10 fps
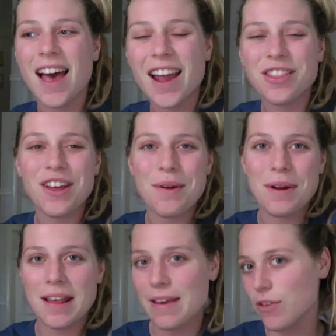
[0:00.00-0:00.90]
I thought I
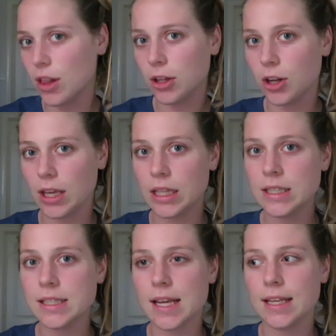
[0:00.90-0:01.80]
would give you a little
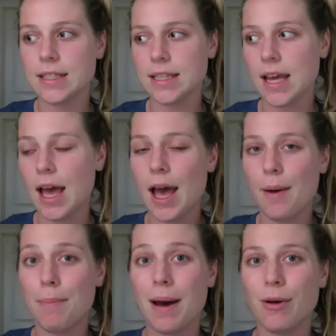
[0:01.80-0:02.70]
insight
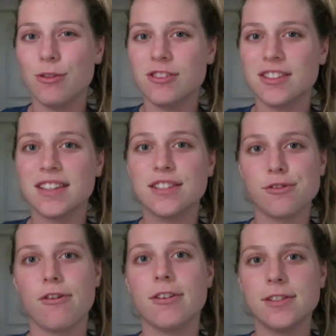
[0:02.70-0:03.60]
about
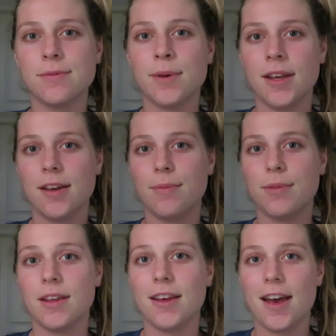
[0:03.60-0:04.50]
this awesome
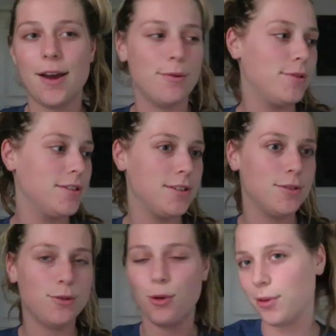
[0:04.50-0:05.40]
makeup that I was
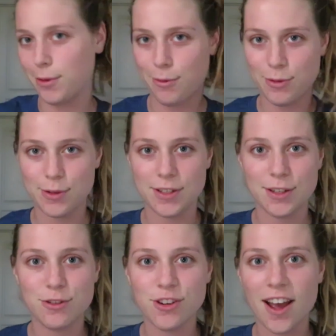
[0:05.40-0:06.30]
totally refusing
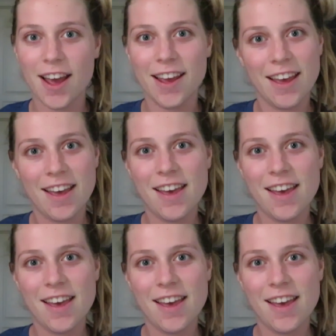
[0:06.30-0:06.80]
to try,